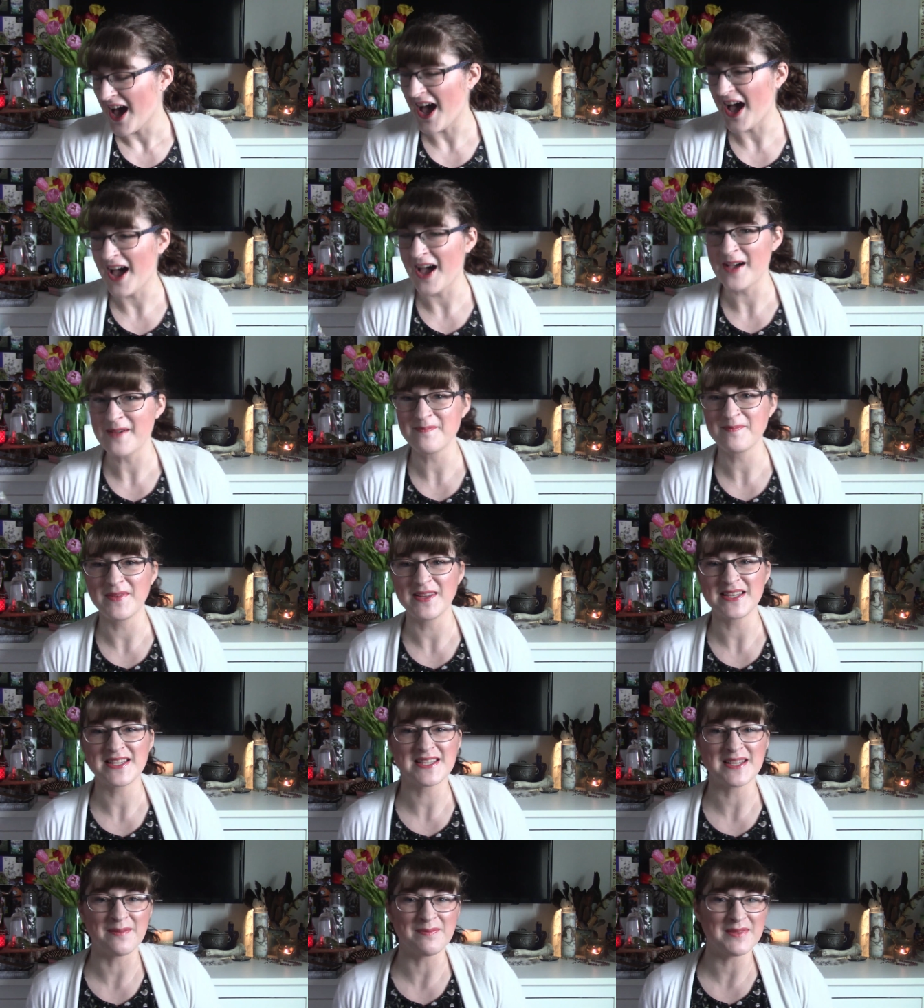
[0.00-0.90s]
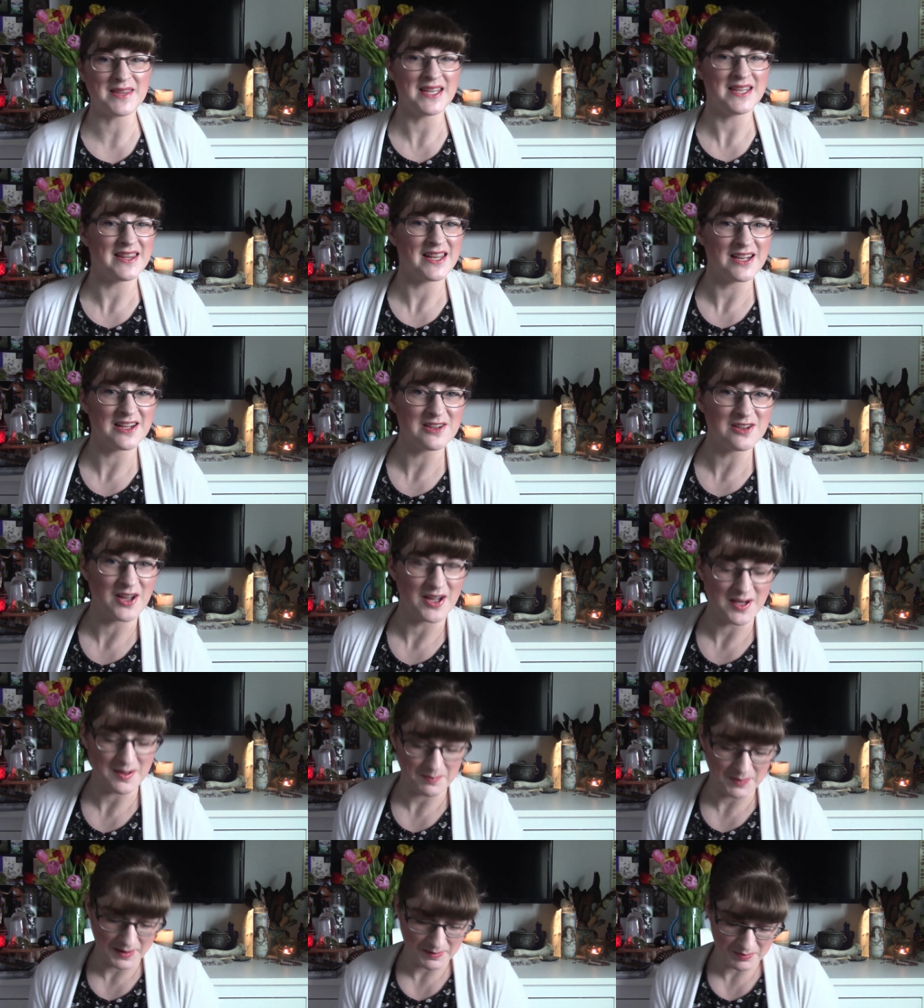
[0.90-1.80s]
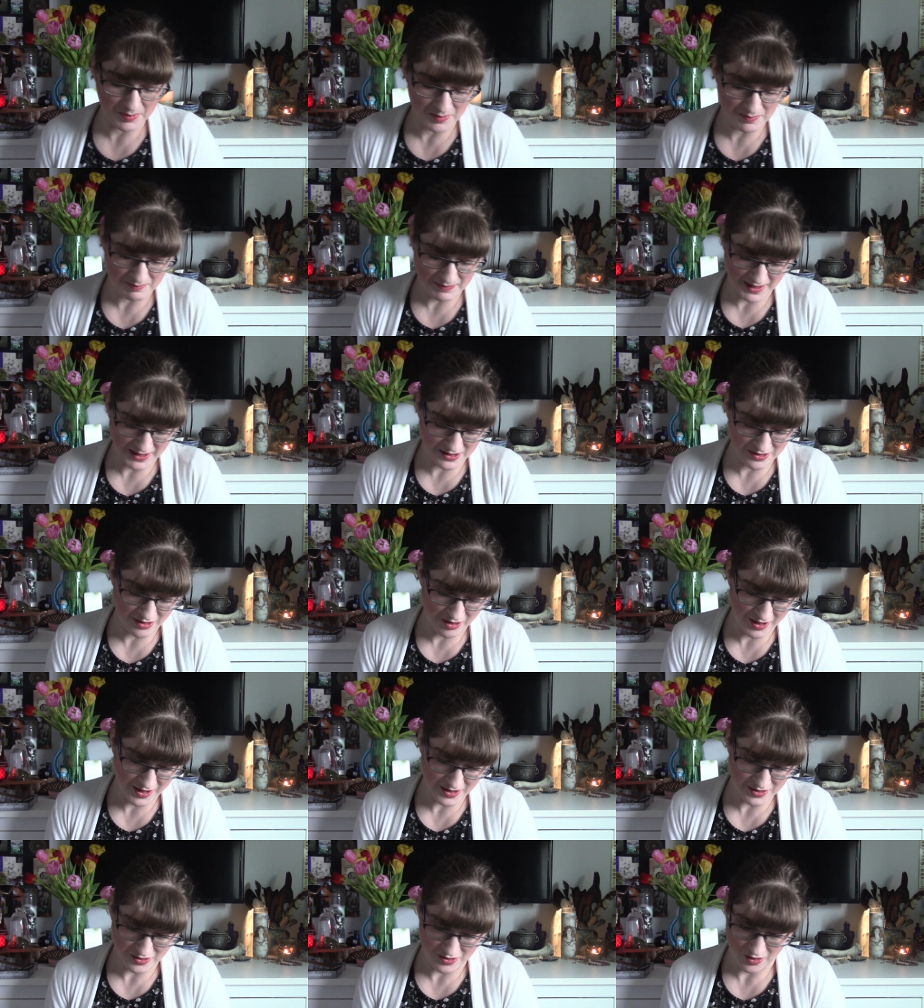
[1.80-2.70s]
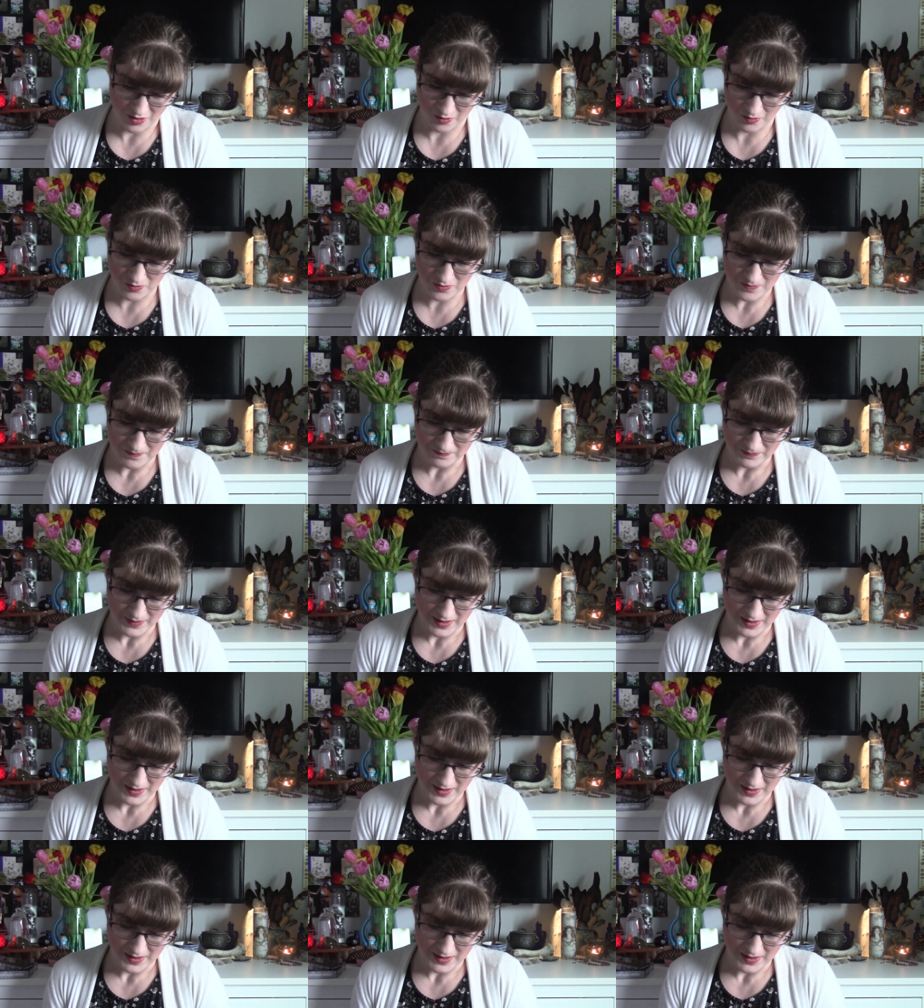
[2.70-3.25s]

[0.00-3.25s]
Something that a lot of people may not know